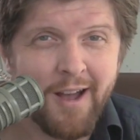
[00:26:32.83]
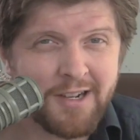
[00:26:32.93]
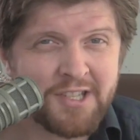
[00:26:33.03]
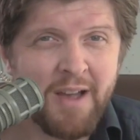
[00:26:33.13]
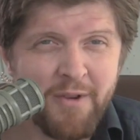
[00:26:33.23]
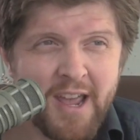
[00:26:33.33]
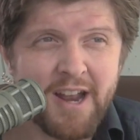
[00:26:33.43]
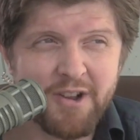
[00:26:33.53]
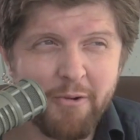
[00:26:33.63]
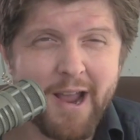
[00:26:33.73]
A
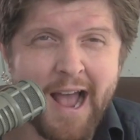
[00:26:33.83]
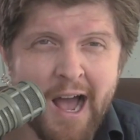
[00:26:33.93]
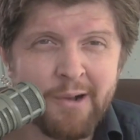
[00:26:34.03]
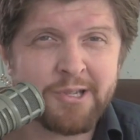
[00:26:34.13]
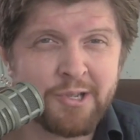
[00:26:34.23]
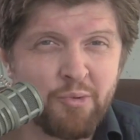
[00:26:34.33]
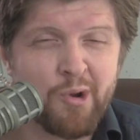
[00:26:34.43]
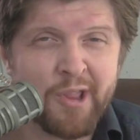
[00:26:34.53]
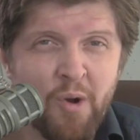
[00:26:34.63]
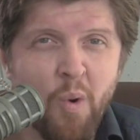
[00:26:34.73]
78 degree house is
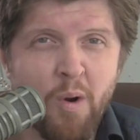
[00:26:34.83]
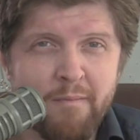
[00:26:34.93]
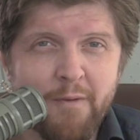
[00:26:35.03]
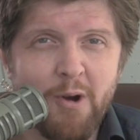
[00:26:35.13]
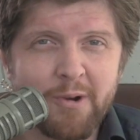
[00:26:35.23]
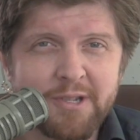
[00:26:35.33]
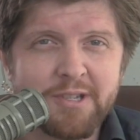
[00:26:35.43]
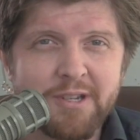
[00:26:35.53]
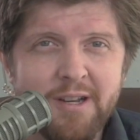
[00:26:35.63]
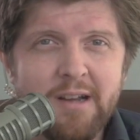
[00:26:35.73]
really warm, folks.